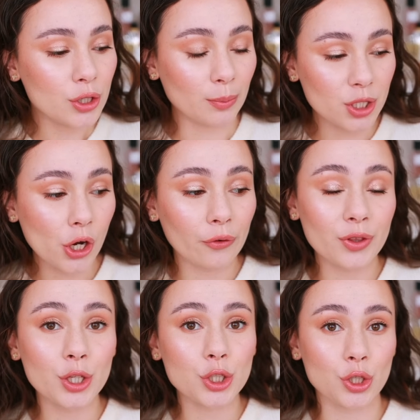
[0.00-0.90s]
So I'm going to start off
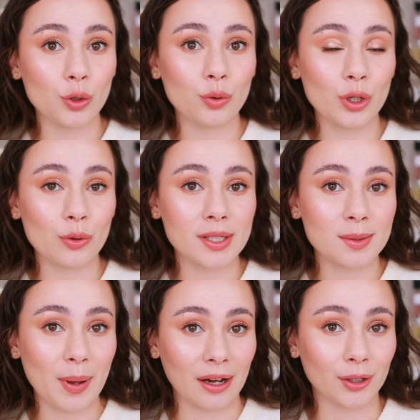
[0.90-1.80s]
with the two
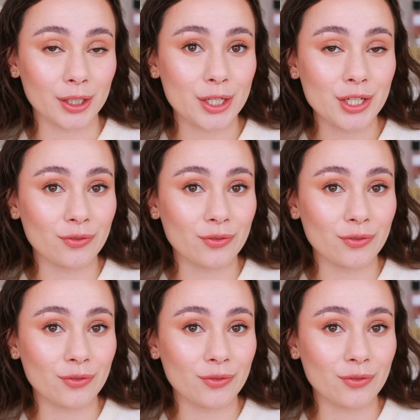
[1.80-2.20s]
newest powders.